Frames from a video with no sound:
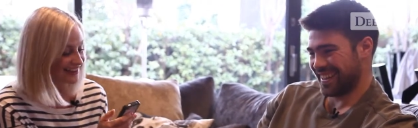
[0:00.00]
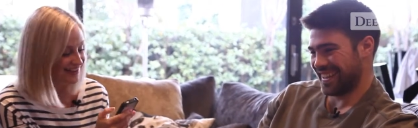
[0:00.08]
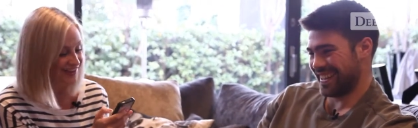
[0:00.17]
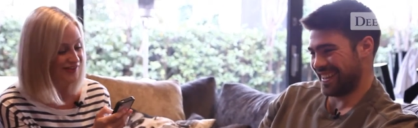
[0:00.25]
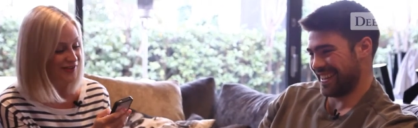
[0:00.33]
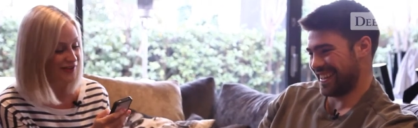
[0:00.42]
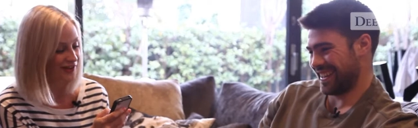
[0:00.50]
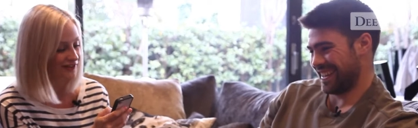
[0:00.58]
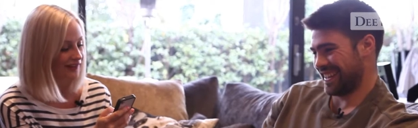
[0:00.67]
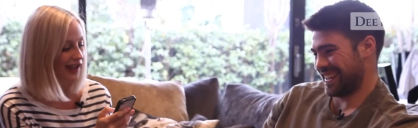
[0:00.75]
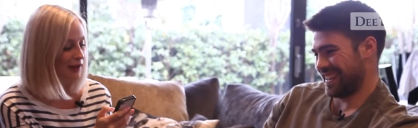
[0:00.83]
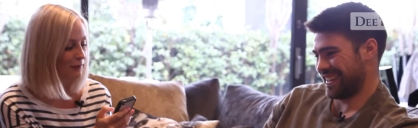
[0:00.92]
Speaker 1: This is good news for
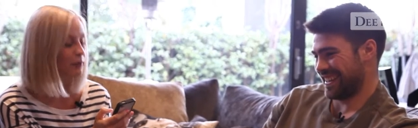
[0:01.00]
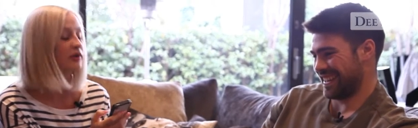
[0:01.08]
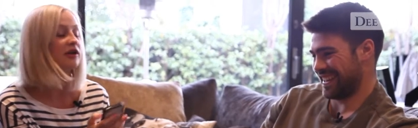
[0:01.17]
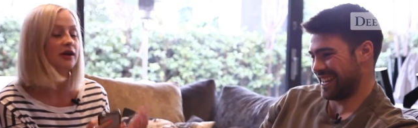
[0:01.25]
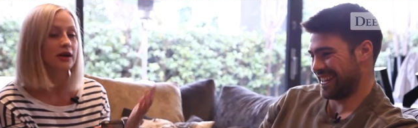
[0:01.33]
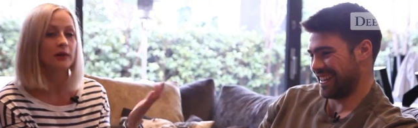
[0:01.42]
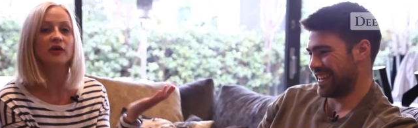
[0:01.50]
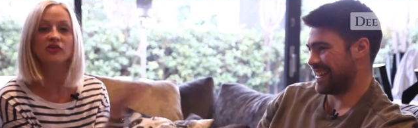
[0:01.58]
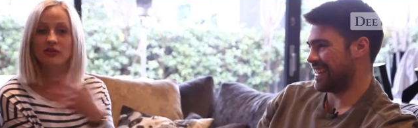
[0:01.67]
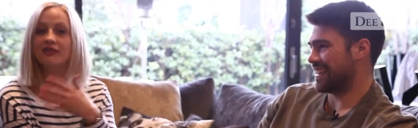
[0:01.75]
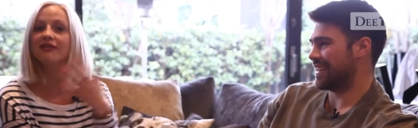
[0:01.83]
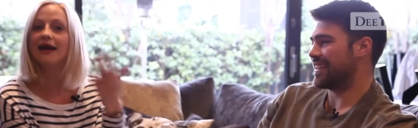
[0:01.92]
Kate, but we, we
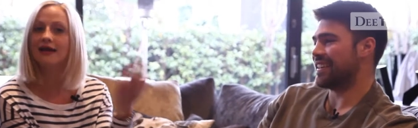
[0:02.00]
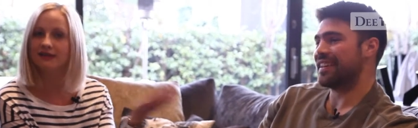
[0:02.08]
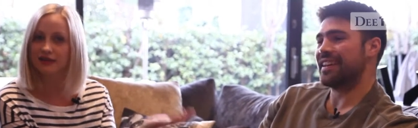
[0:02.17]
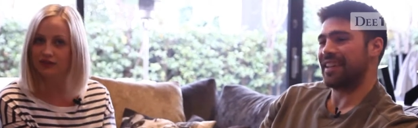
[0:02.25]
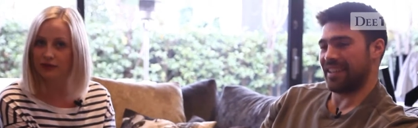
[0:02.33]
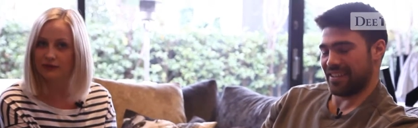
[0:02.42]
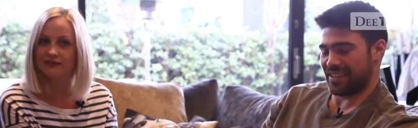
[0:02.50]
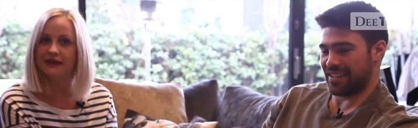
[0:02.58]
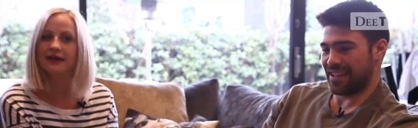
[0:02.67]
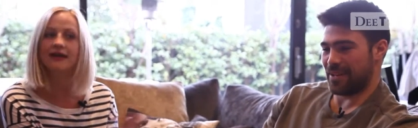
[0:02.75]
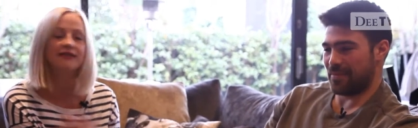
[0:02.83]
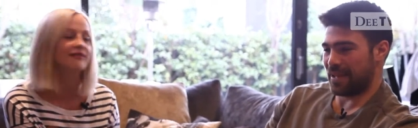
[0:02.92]
should say that
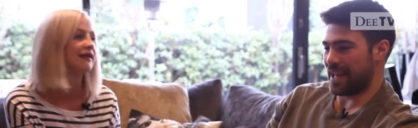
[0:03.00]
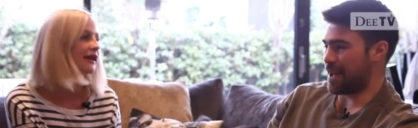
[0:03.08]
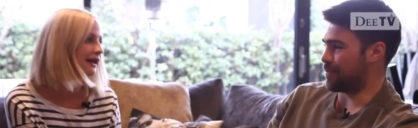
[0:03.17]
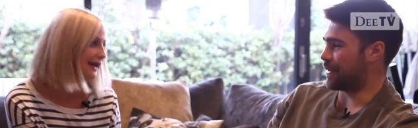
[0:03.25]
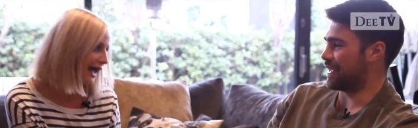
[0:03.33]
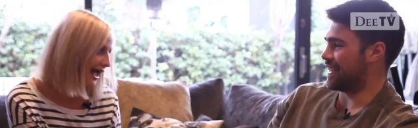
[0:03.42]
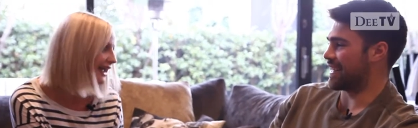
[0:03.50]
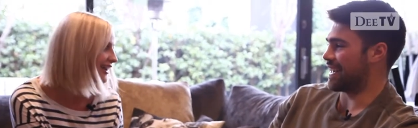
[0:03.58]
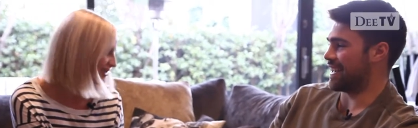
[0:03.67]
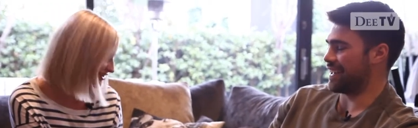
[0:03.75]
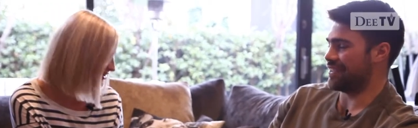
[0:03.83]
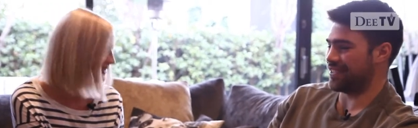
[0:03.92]
Dawesy is engaged.
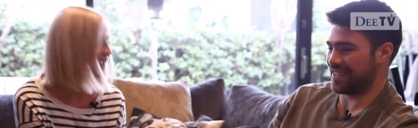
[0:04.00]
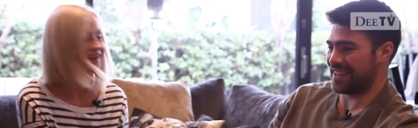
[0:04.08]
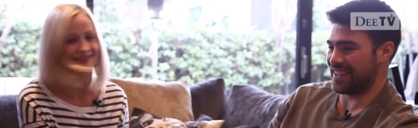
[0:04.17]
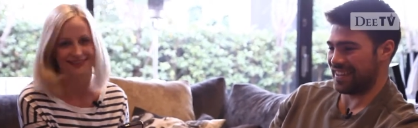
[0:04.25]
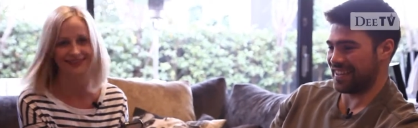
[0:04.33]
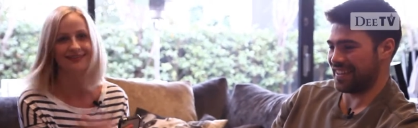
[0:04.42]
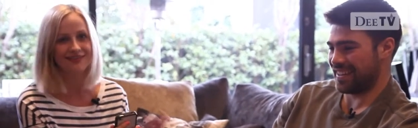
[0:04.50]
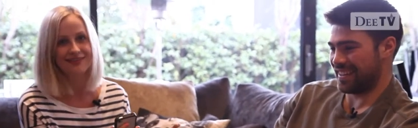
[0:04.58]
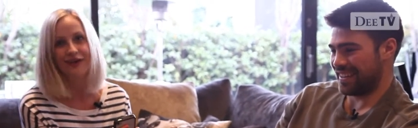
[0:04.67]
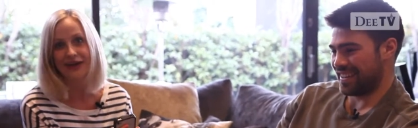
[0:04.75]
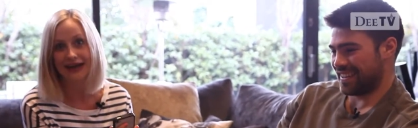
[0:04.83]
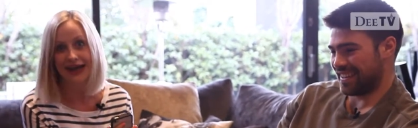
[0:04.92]
engaged. Yes.
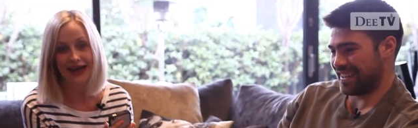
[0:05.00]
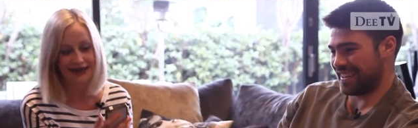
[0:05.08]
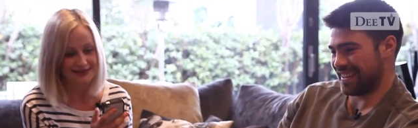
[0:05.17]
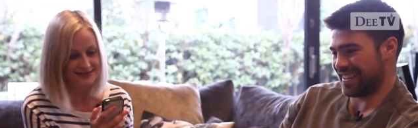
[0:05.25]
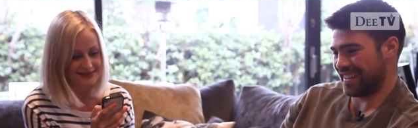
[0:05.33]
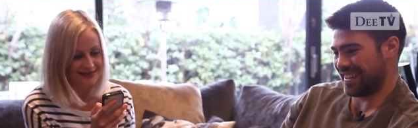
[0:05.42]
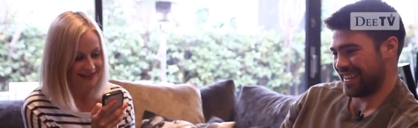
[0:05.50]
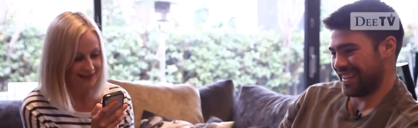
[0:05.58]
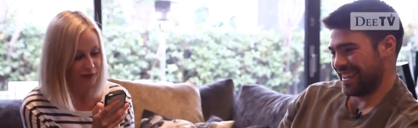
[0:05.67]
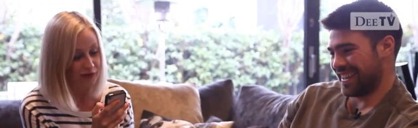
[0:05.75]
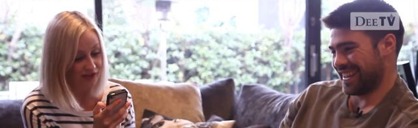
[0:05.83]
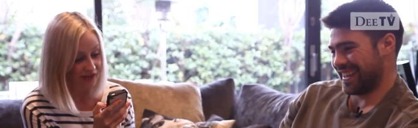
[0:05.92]
Sorry, Kate.
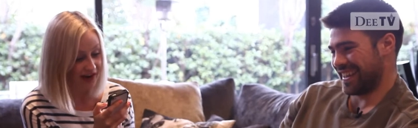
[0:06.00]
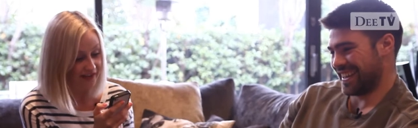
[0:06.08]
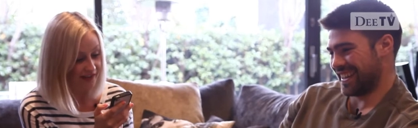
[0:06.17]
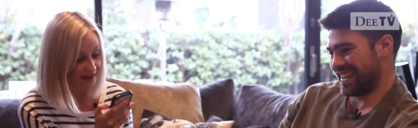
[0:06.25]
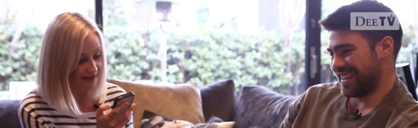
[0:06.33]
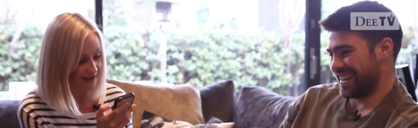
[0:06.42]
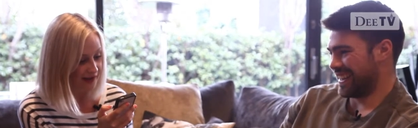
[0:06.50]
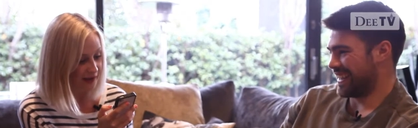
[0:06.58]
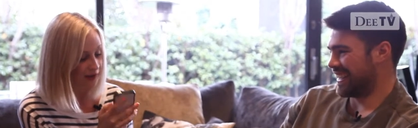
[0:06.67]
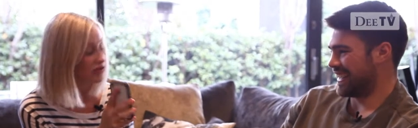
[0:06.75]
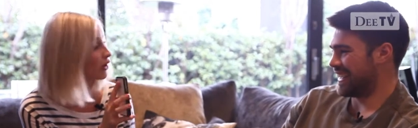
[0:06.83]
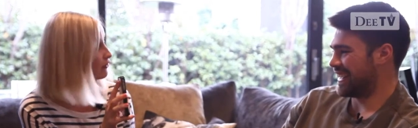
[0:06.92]
Good try, though.
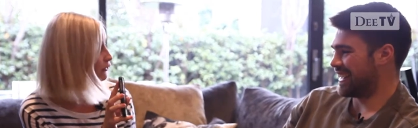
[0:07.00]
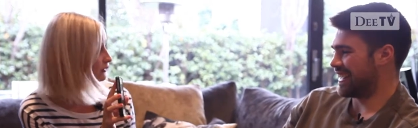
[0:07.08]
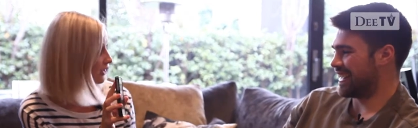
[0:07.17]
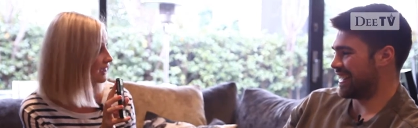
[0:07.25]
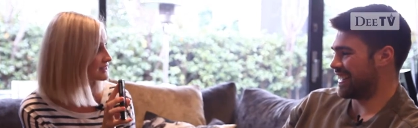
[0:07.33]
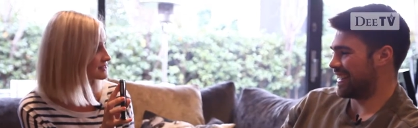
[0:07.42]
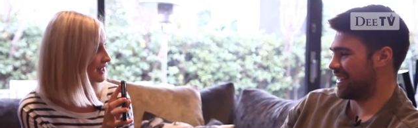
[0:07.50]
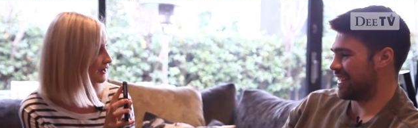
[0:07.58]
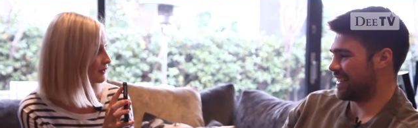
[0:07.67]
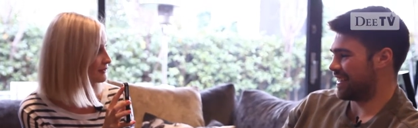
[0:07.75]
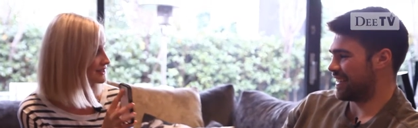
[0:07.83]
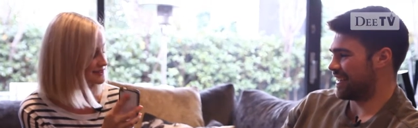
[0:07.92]
She got four likes on that
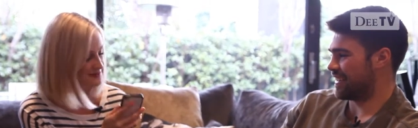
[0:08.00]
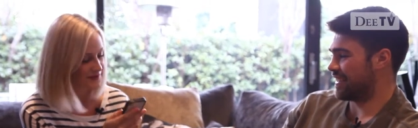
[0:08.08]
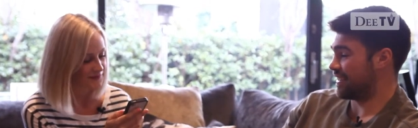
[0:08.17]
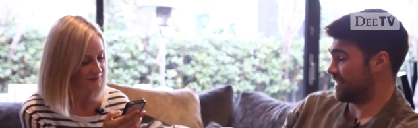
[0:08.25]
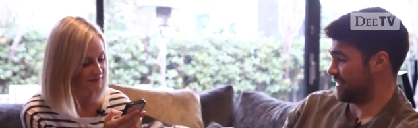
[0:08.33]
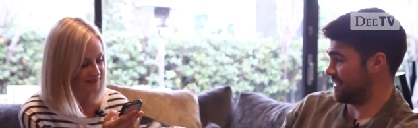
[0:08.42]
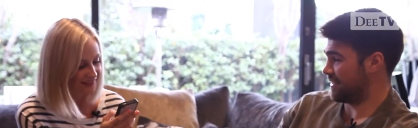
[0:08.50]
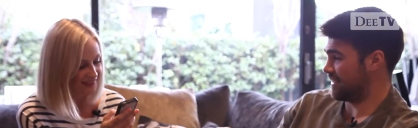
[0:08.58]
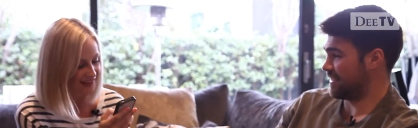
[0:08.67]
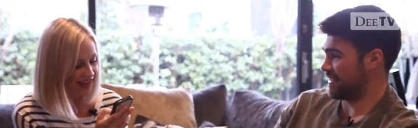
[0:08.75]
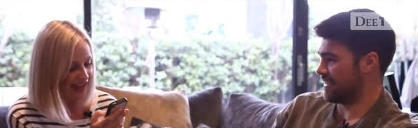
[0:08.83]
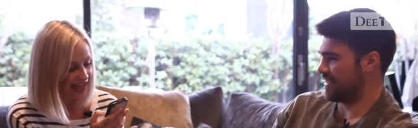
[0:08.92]
comment as well. Yeah.
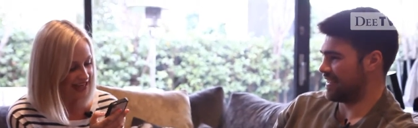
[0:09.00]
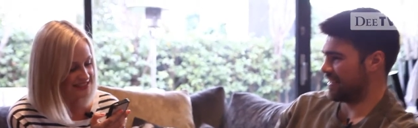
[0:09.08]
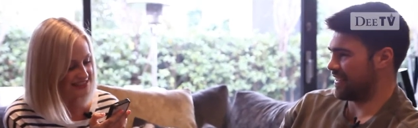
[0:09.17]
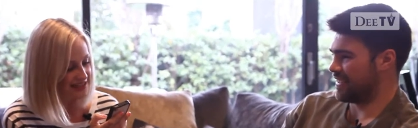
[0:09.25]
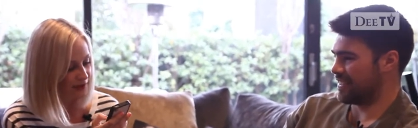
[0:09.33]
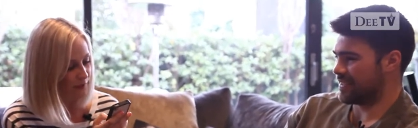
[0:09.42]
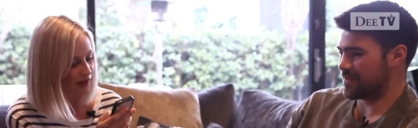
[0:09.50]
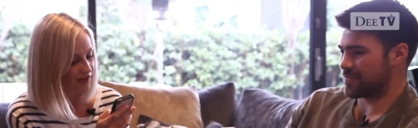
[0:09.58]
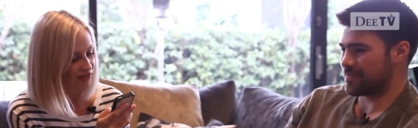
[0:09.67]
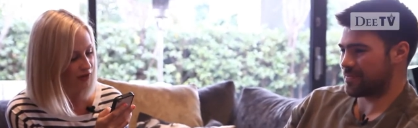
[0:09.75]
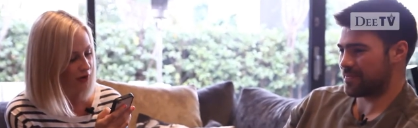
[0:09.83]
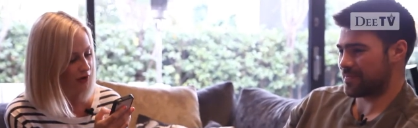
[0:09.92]
And Sarah would like to
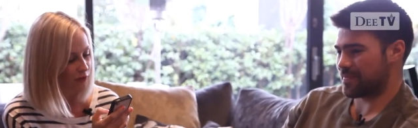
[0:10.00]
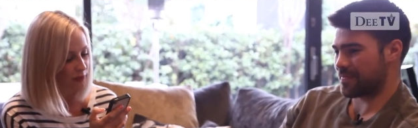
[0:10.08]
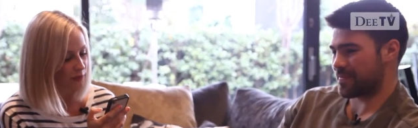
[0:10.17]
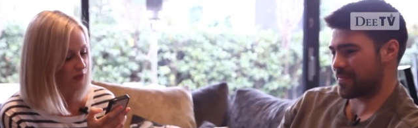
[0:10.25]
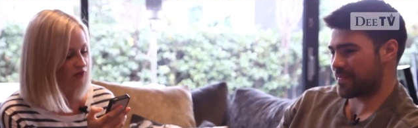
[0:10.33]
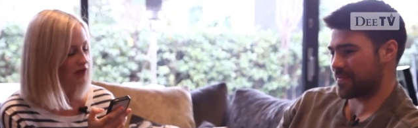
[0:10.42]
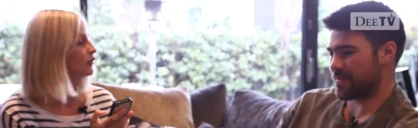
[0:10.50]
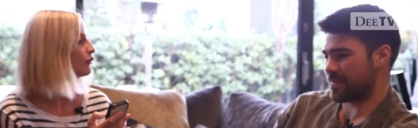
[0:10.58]
know if we looked in your